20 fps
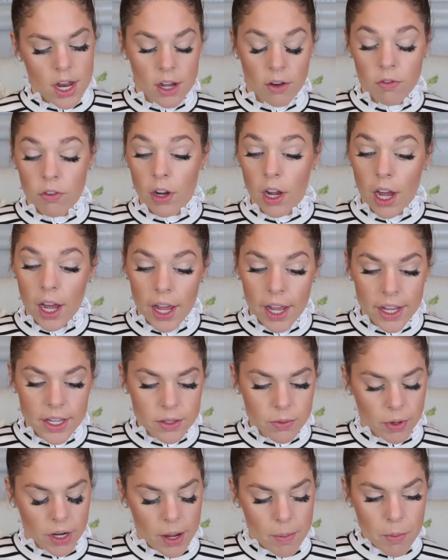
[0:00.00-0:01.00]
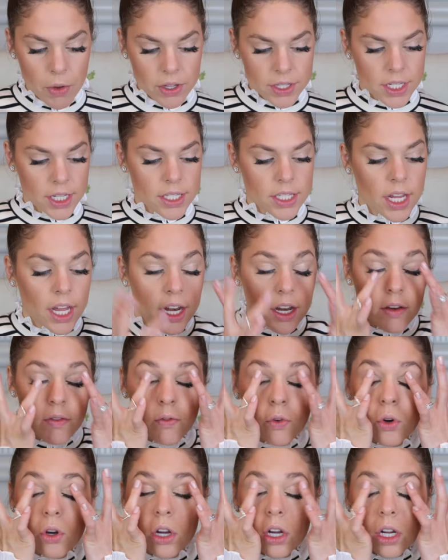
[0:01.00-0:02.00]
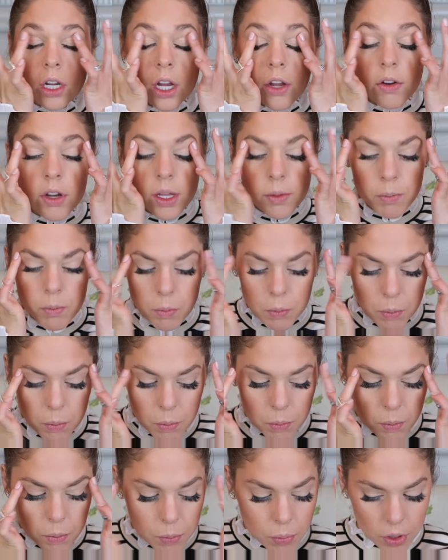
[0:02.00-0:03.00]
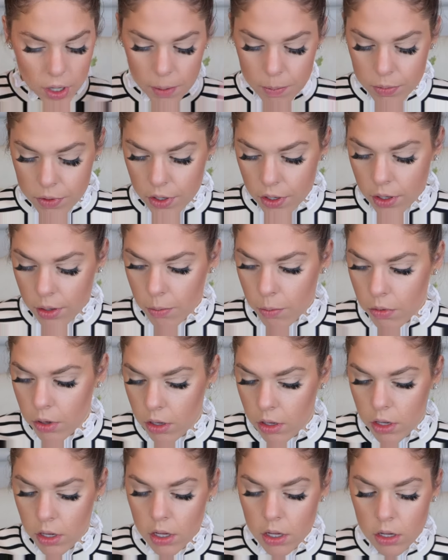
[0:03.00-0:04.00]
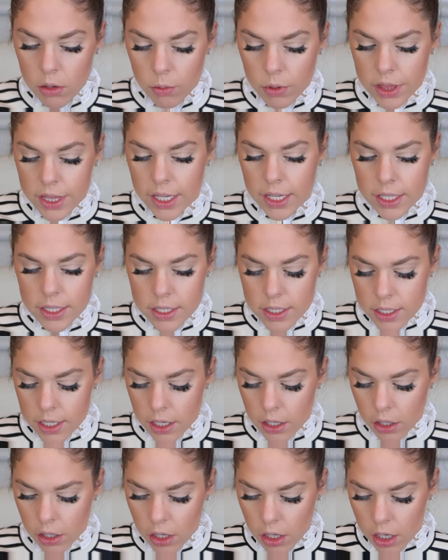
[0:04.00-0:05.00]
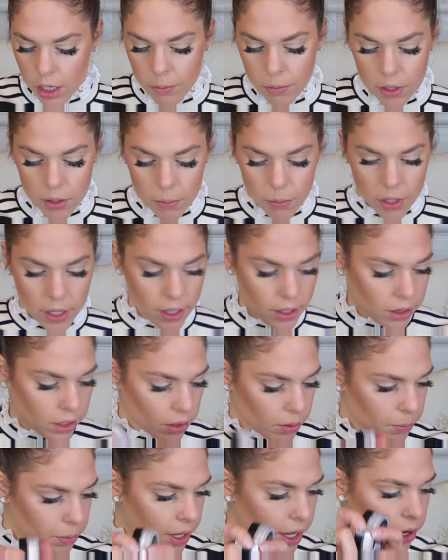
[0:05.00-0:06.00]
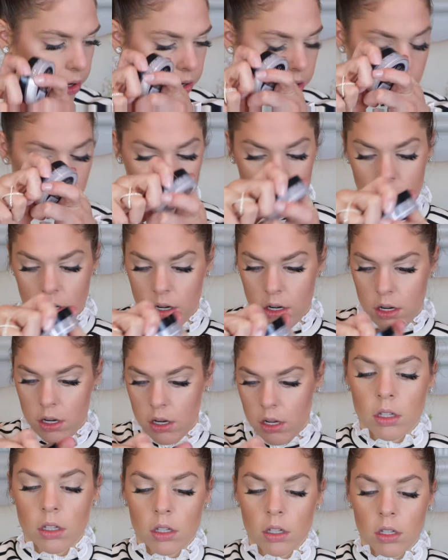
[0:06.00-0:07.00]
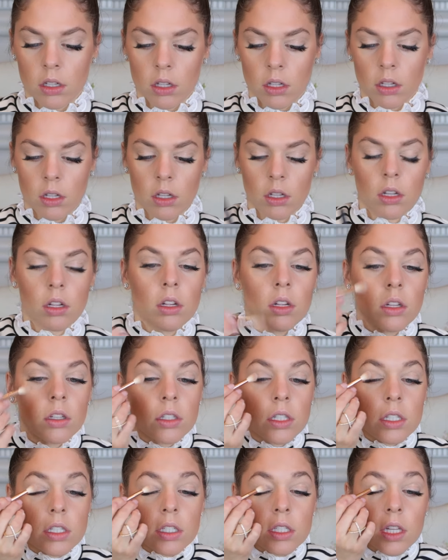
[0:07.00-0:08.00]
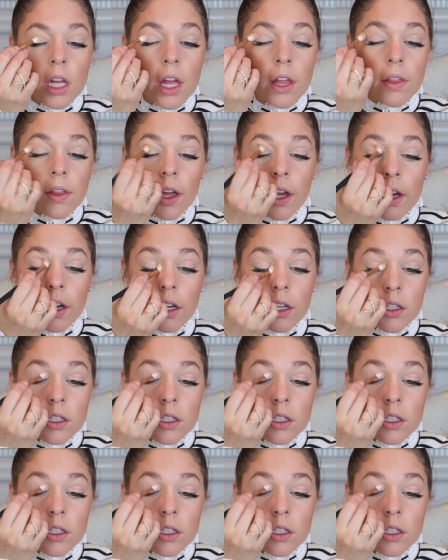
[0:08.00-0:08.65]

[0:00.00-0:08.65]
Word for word: Now for eyes, what I'm most excited for, I already prepped them with the concealer. I'm gonna apply a little powder to set that